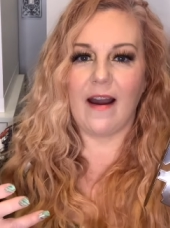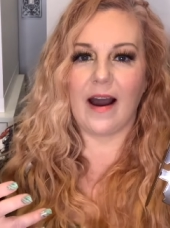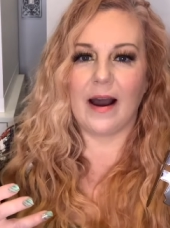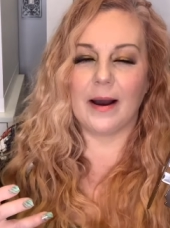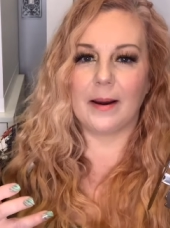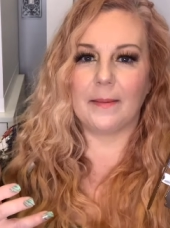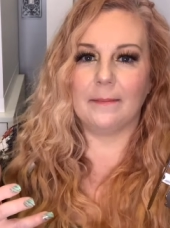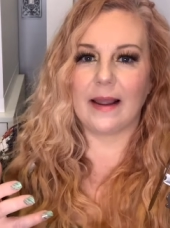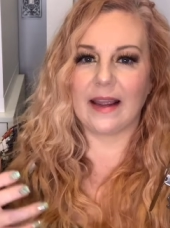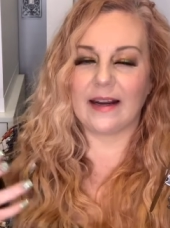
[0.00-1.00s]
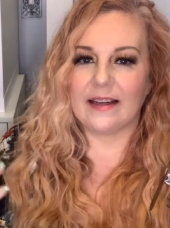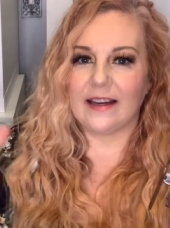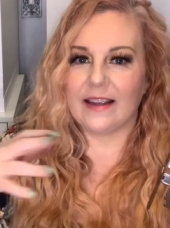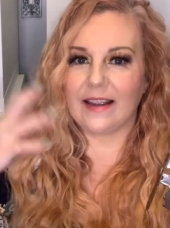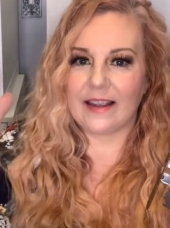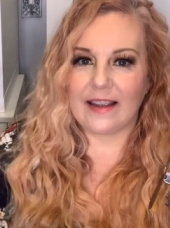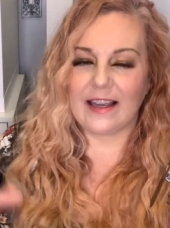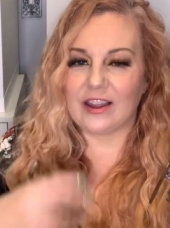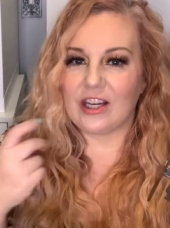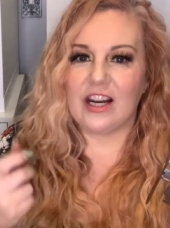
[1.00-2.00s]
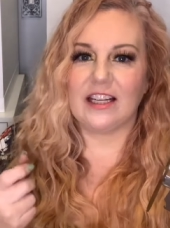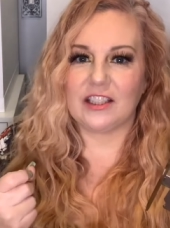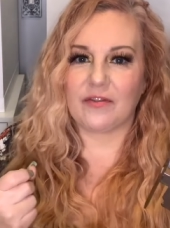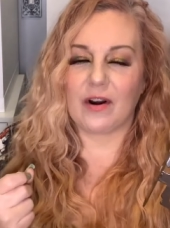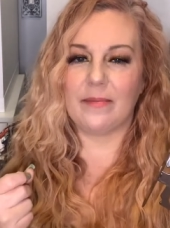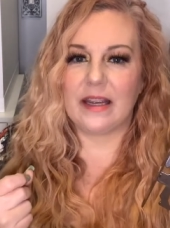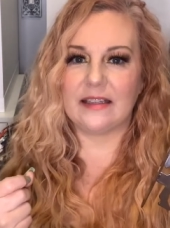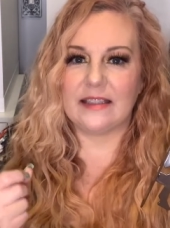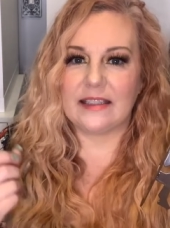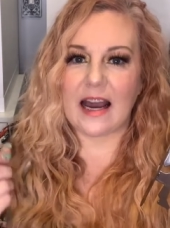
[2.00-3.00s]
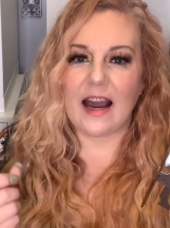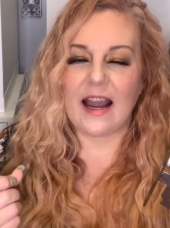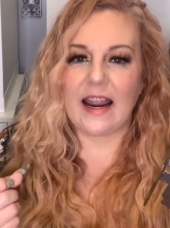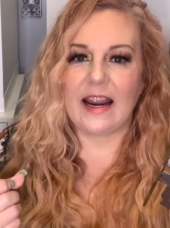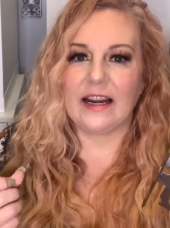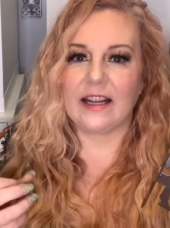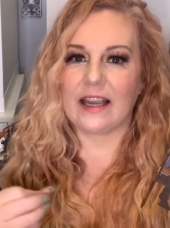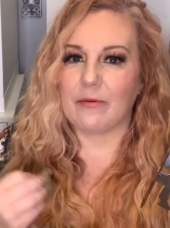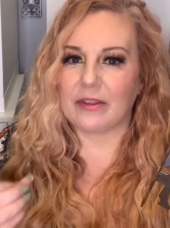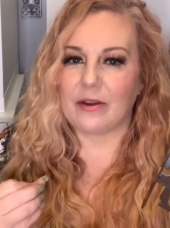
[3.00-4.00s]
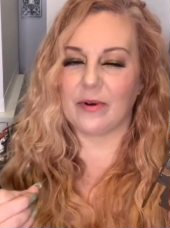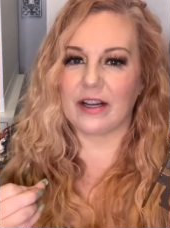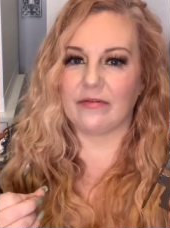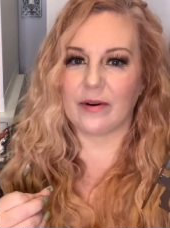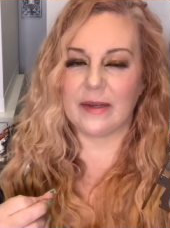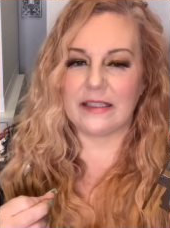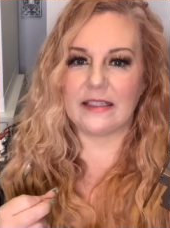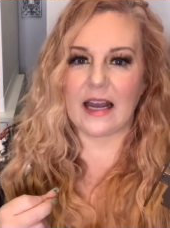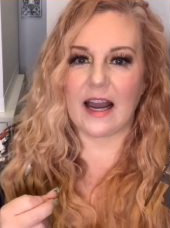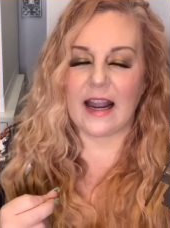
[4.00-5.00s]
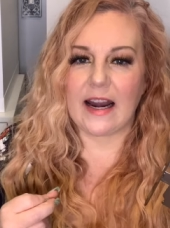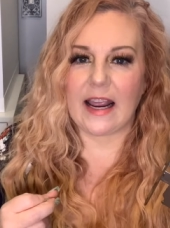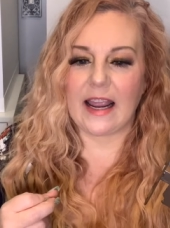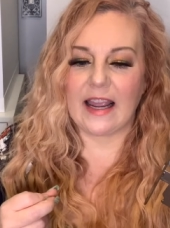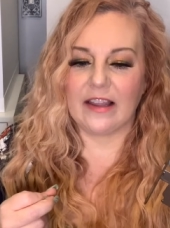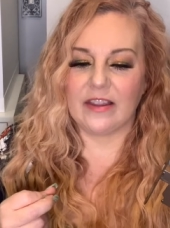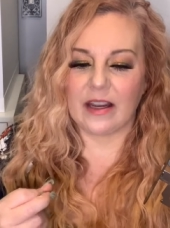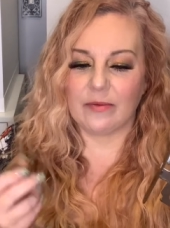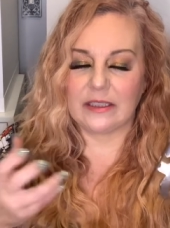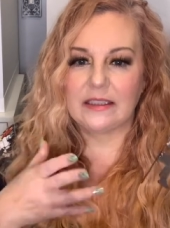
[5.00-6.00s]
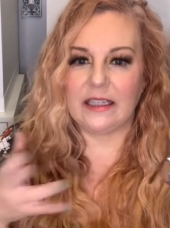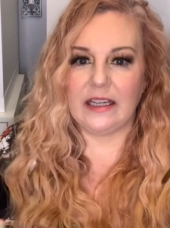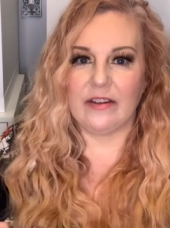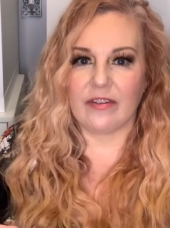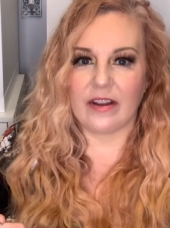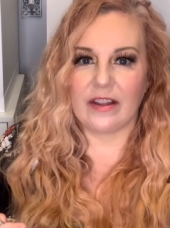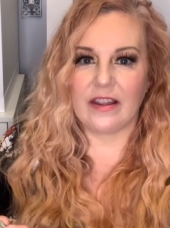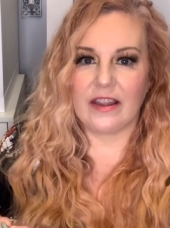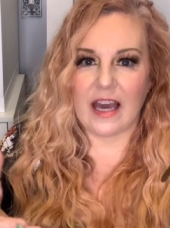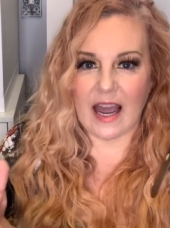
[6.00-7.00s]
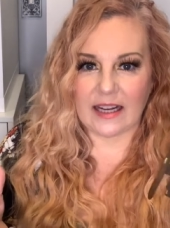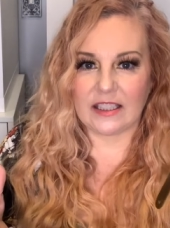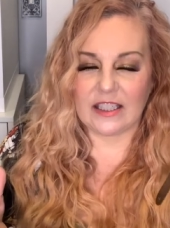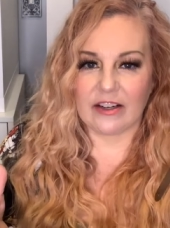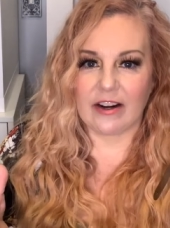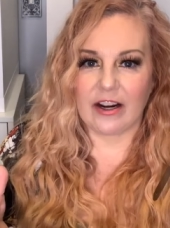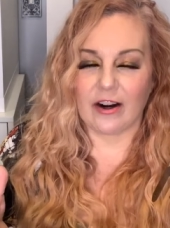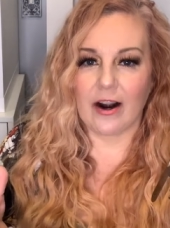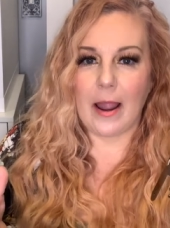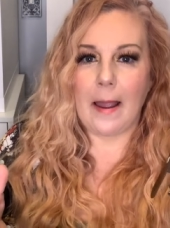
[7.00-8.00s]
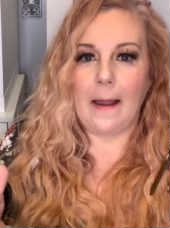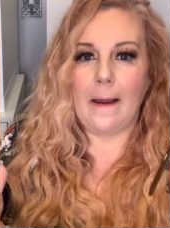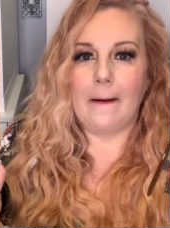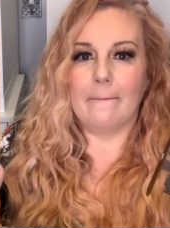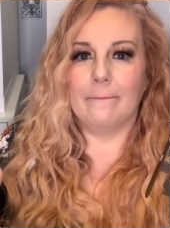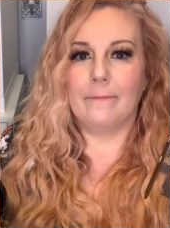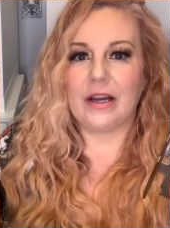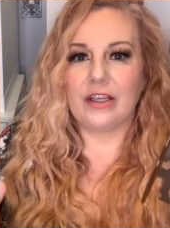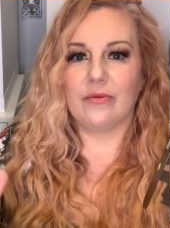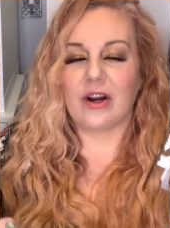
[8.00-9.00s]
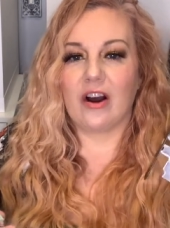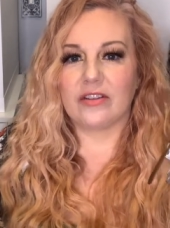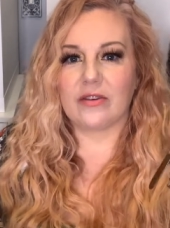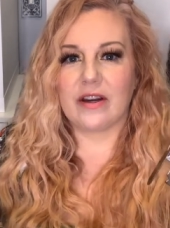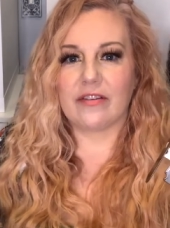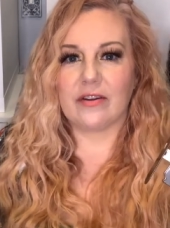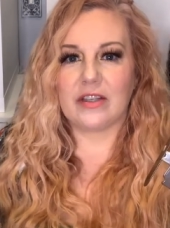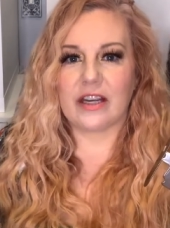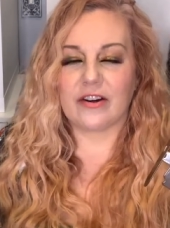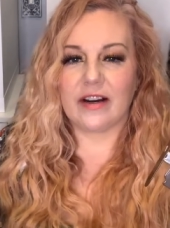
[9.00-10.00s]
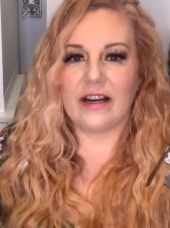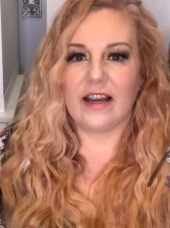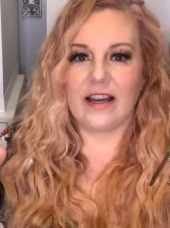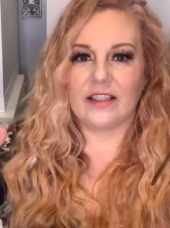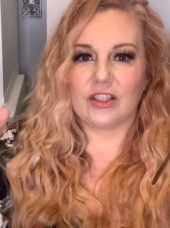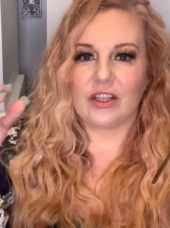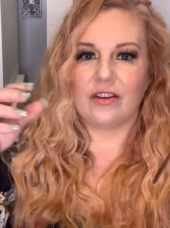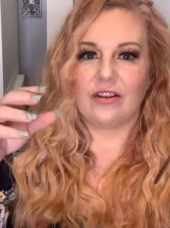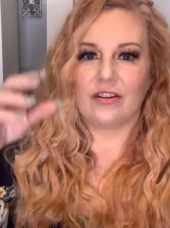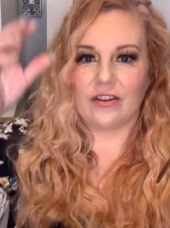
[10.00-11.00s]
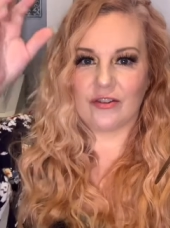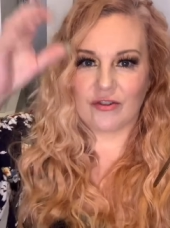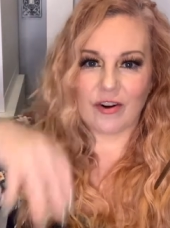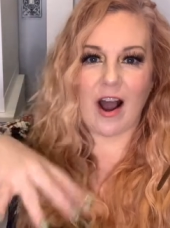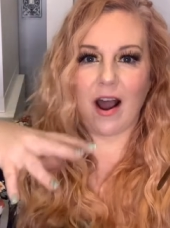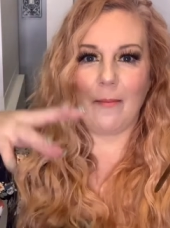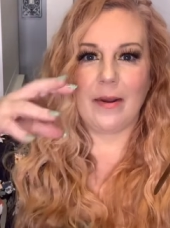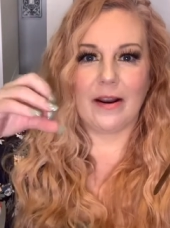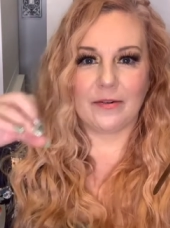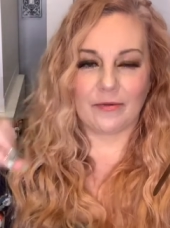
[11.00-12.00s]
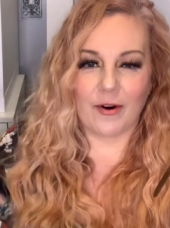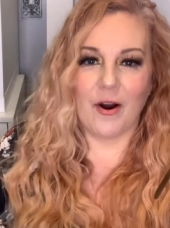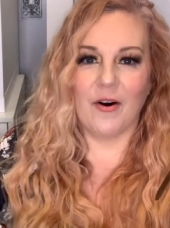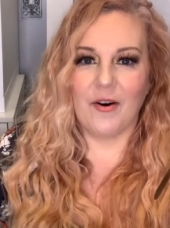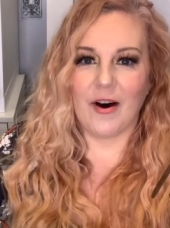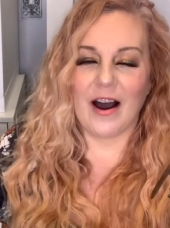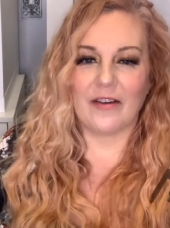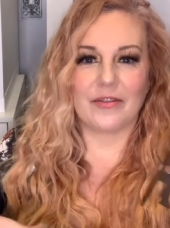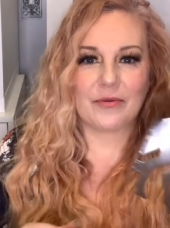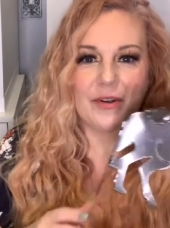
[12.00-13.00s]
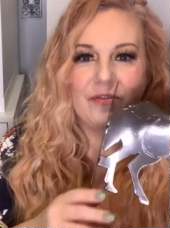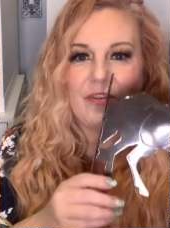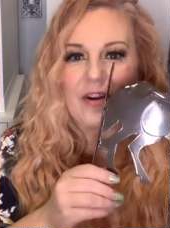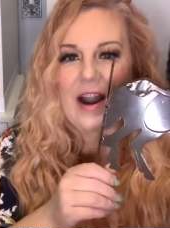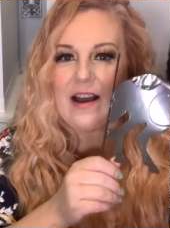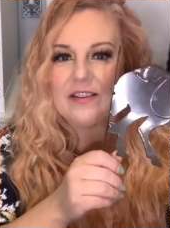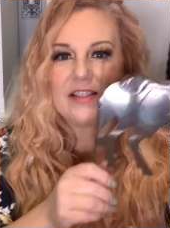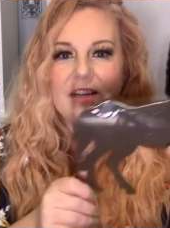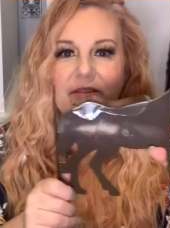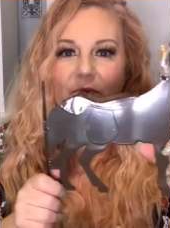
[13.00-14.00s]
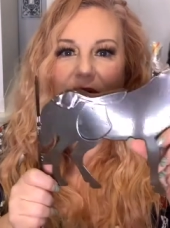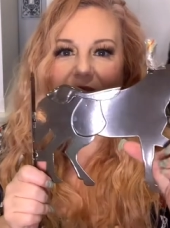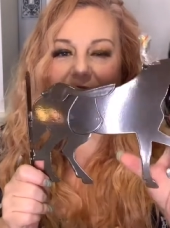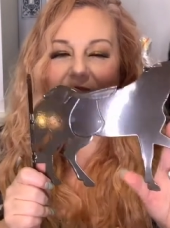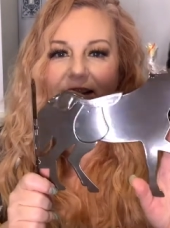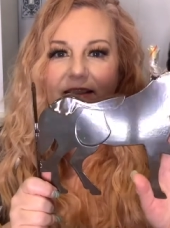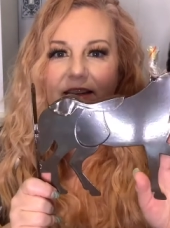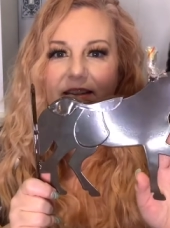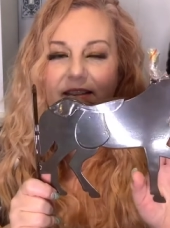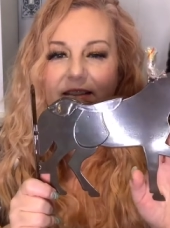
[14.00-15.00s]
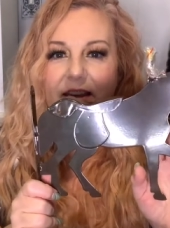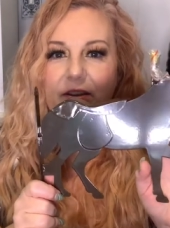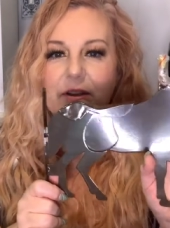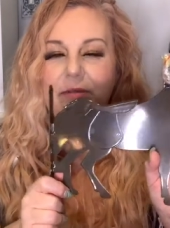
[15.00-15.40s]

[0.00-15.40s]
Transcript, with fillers: and get the nuts from inside, get what they wanted from inside, and they would leave the exterior. But you would also hear those hickory nuts drop and roll off the roof of our house, and it was pretty constant. So